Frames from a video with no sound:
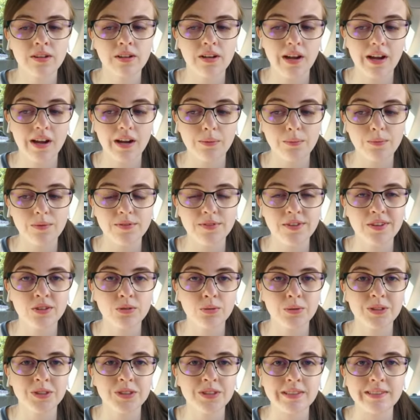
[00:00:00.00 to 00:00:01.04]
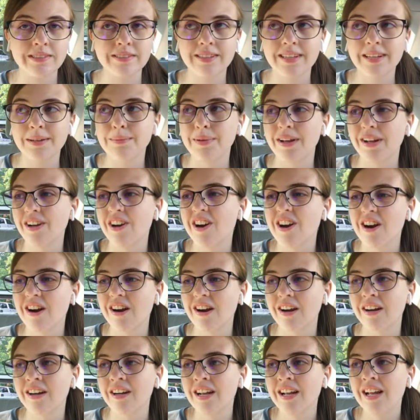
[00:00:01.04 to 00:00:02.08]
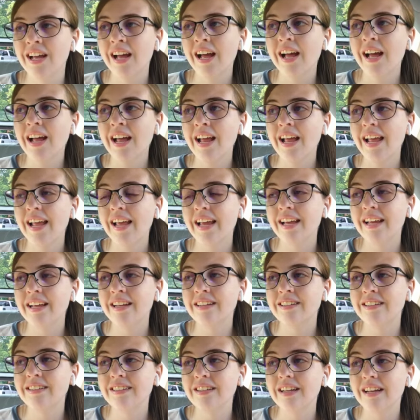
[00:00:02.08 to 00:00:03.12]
Reviews, which was in my car, and